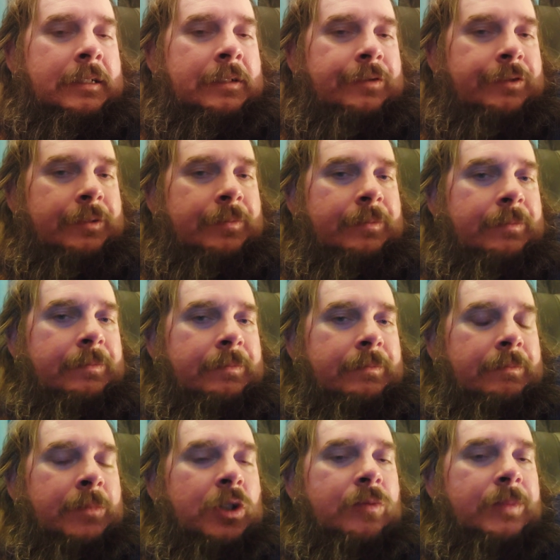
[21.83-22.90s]
from
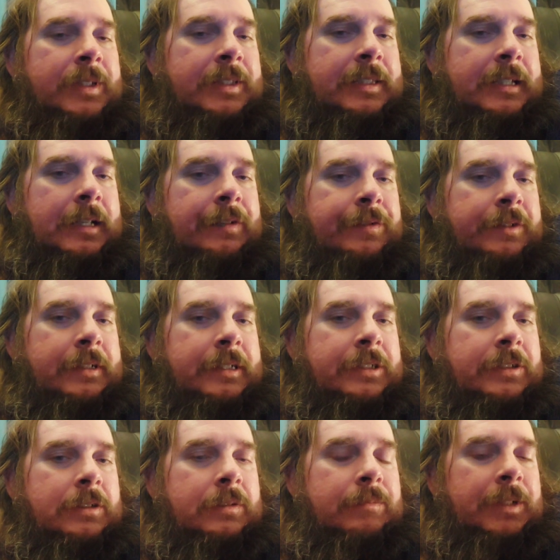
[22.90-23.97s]
moments after I
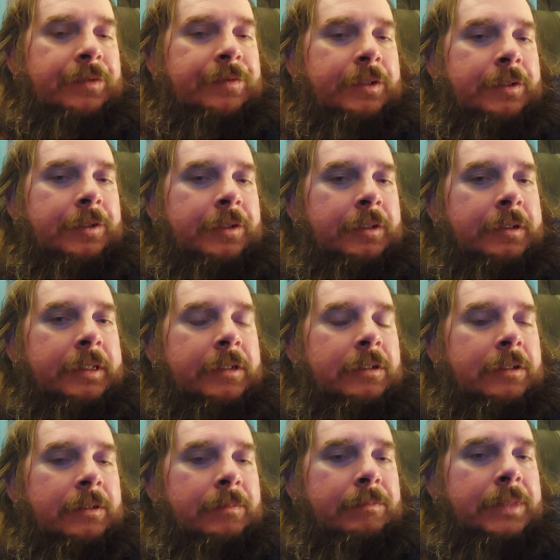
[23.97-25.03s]
took my first
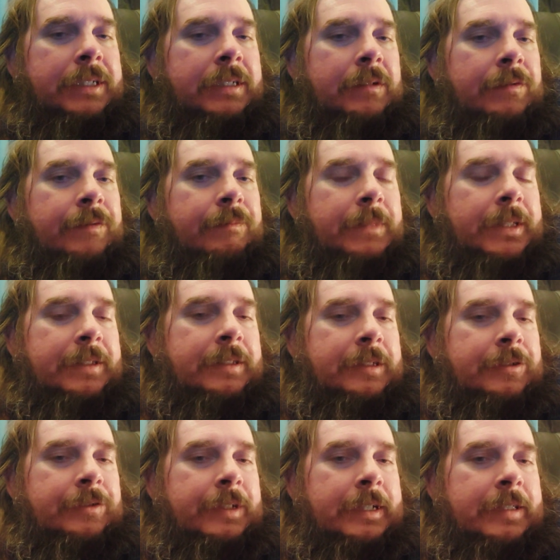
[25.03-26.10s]
little bit of
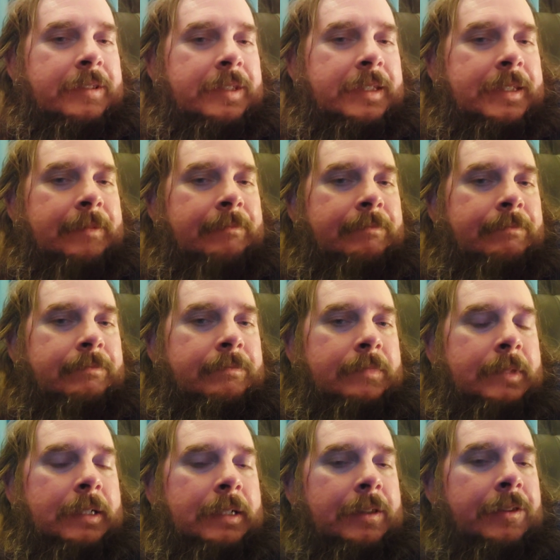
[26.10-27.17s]
methotrexate
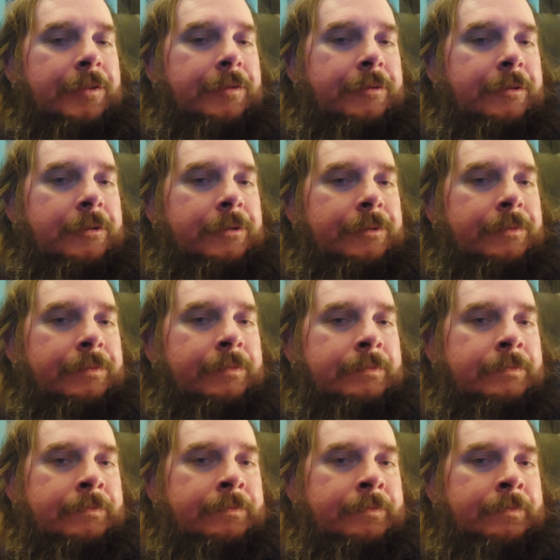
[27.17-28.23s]
on through
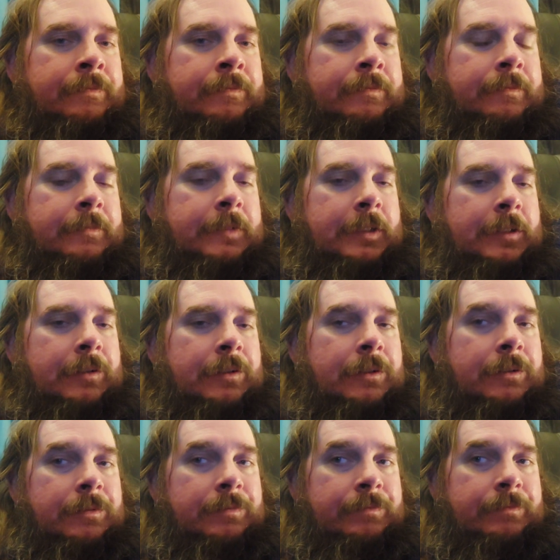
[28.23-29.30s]

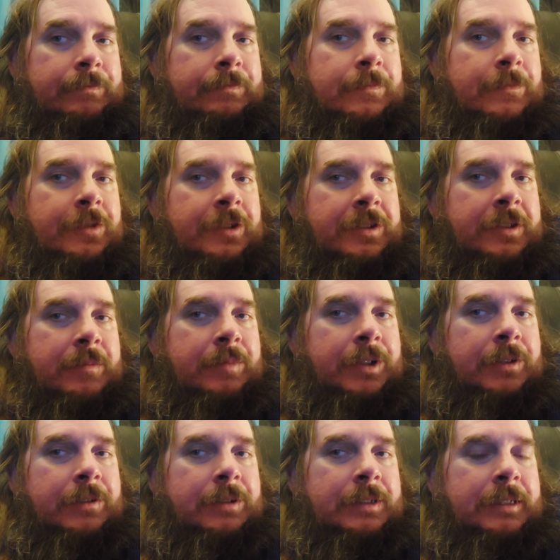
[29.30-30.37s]
till just
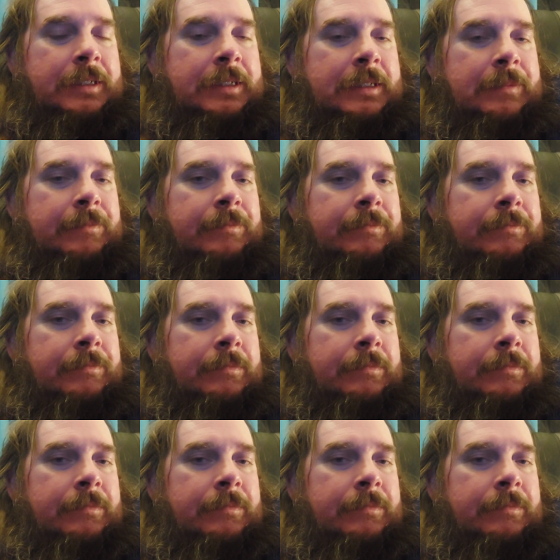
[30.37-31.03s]
about an